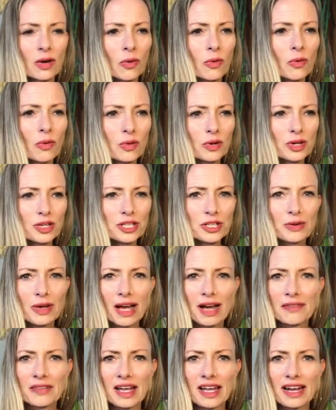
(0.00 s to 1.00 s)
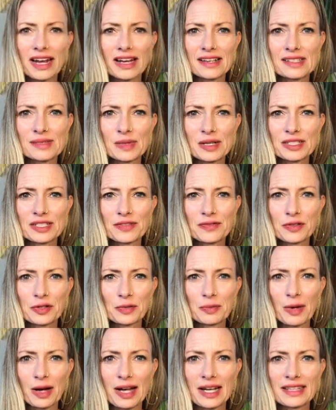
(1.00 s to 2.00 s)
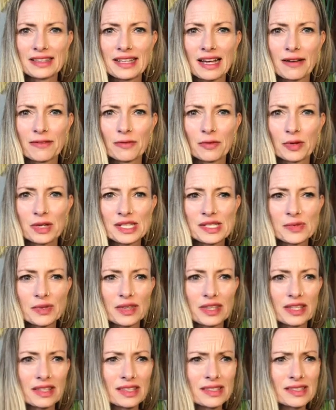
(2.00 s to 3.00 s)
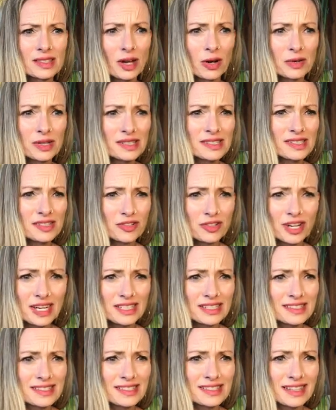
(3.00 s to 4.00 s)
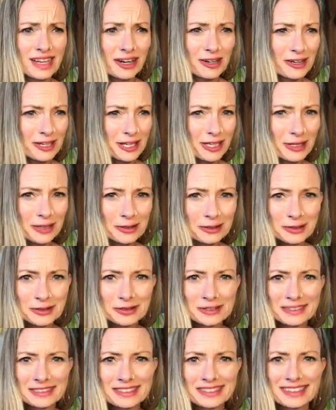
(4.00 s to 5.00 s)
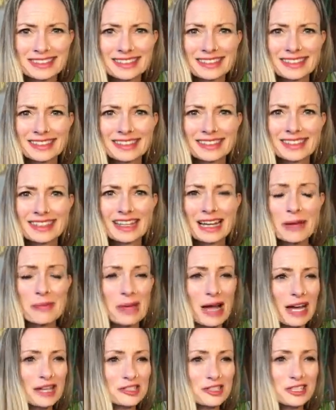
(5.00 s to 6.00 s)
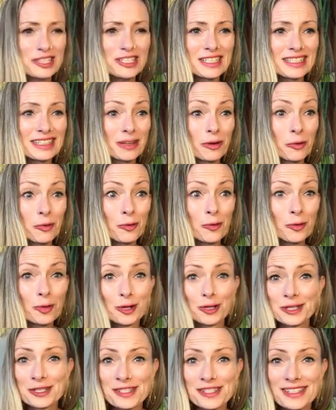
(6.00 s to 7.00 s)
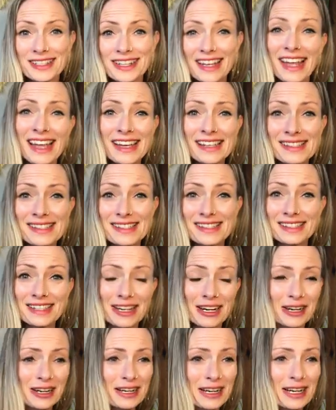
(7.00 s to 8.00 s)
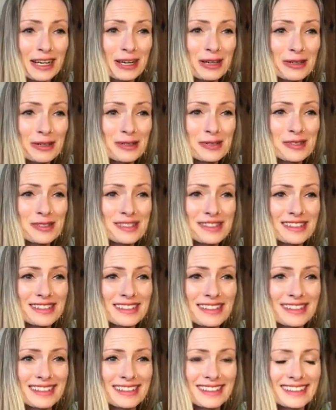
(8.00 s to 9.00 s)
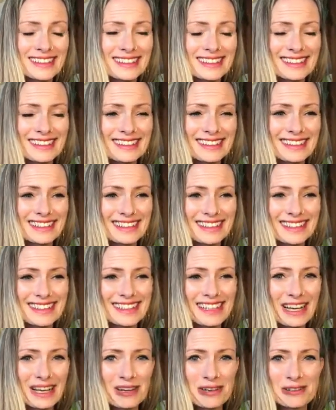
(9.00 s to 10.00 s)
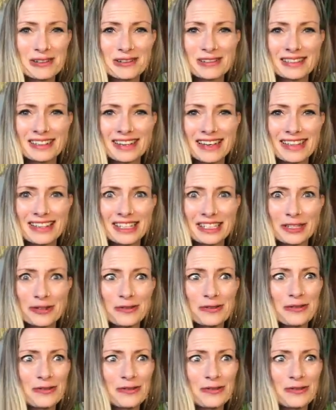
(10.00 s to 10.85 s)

Or you have that aspect of your mind, that voice within that's always trying to scare you, imagining the worst case scenarios, you know, and then you